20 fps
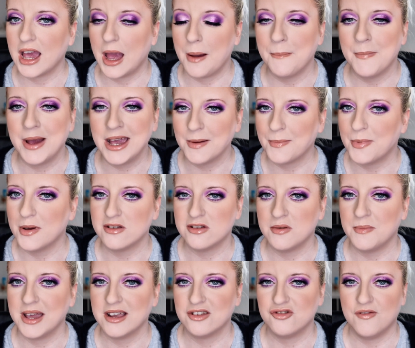I might put some
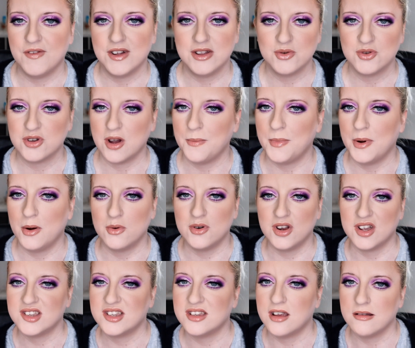extra videos up on a
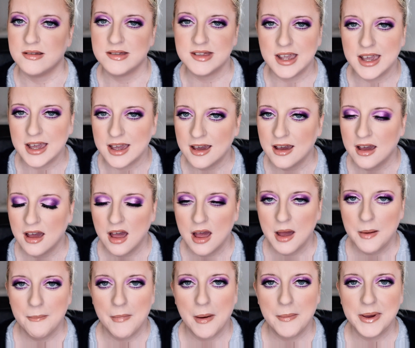Sunday
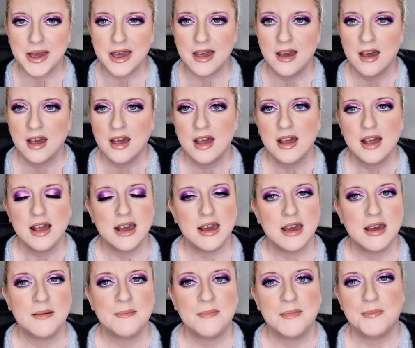maybe,
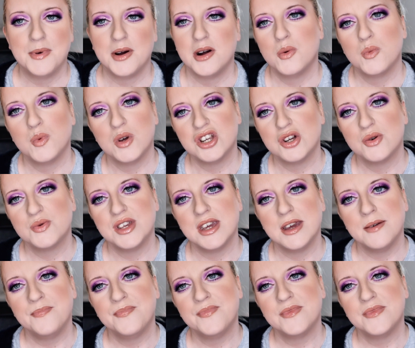but we shall see.